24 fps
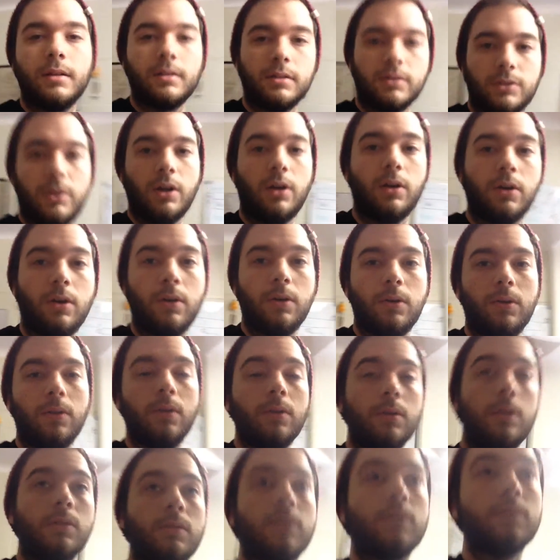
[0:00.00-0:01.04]
So,
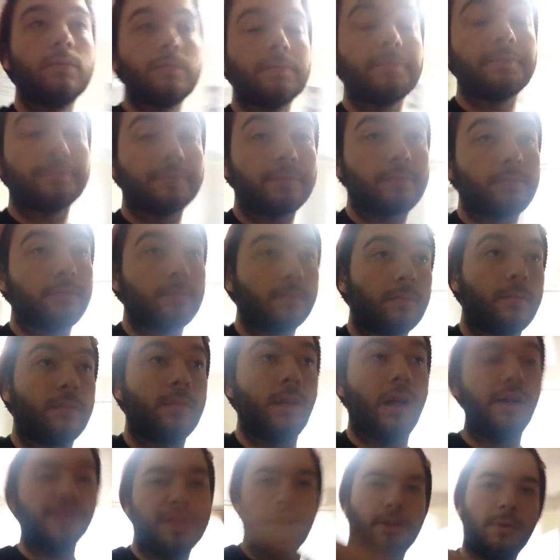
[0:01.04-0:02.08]

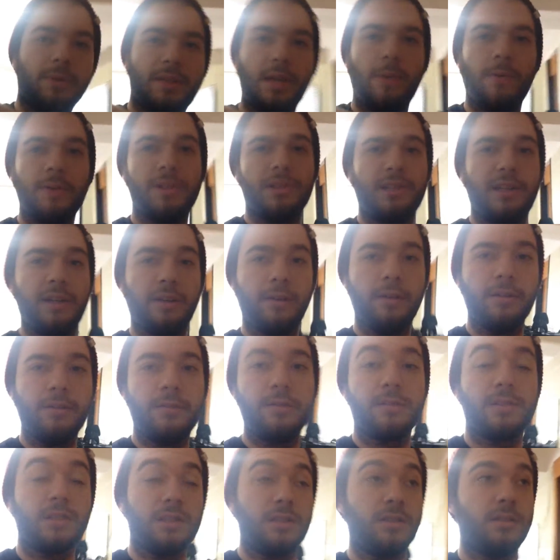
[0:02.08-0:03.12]
I'll tell you what that was later,
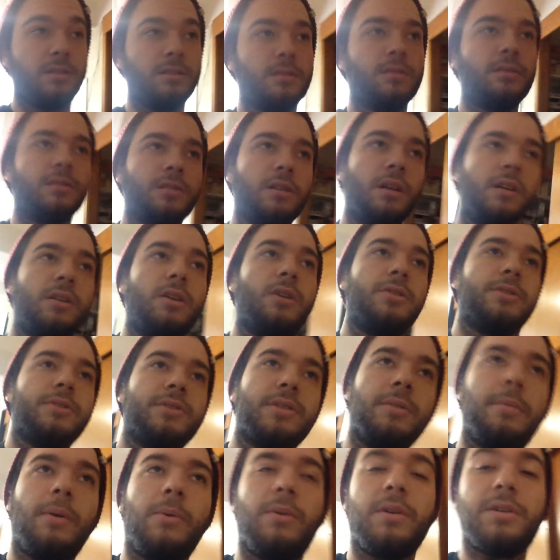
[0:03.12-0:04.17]
because it's also
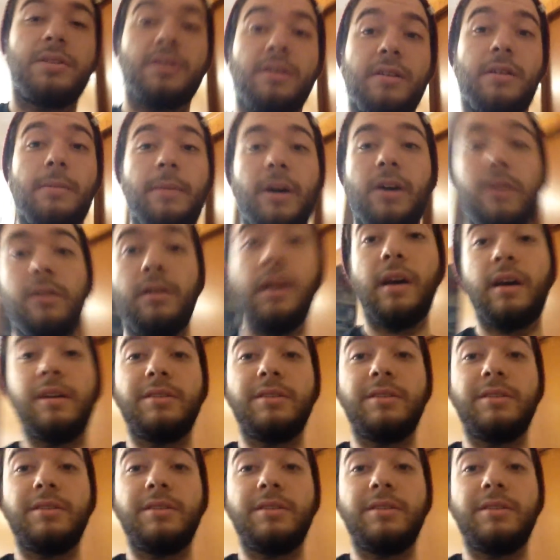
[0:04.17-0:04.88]
something I want to talk about.